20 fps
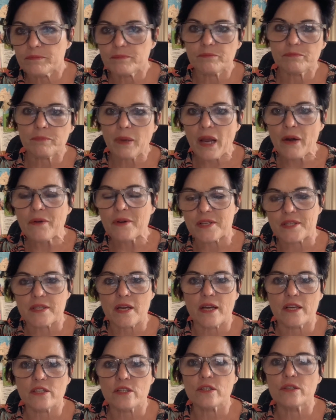
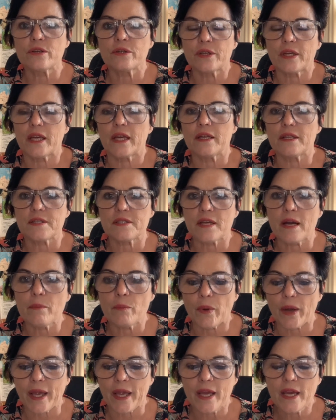parasites lurking
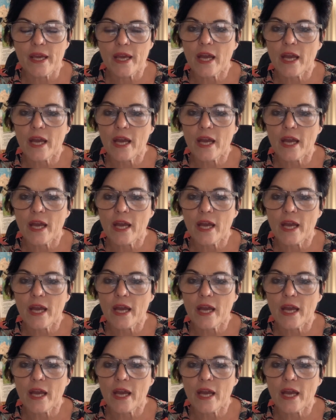somewhere,